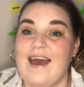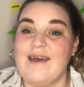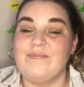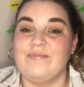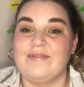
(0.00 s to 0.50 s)

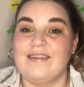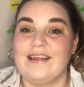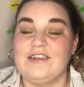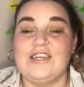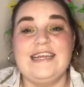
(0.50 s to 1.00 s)
Um,
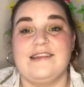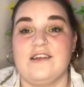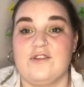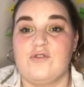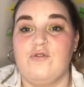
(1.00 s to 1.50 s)

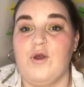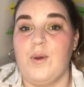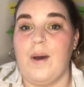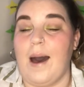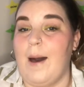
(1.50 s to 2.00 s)
Jesus
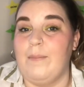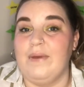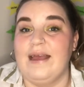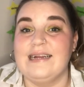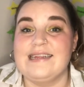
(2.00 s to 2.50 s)
grew up
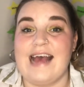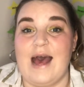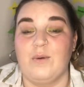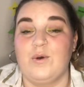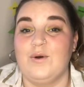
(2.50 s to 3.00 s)
in a
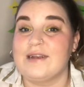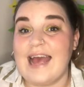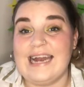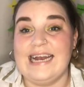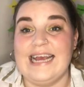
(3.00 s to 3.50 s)
town called
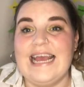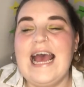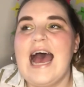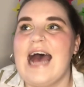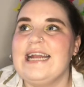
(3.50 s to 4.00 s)
Galilee,
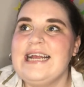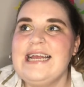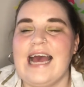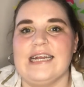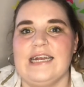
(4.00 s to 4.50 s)
and in
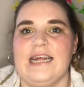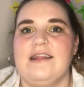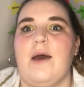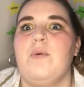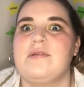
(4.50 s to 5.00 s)
Galilee
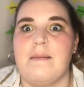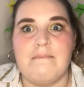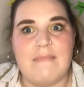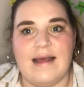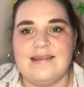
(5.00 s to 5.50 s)
there was a
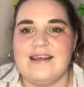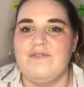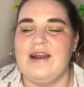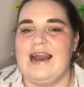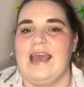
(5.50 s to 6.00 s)
massive
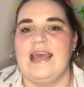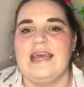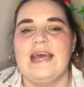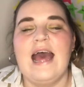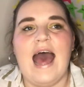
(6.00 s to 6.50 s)
lake.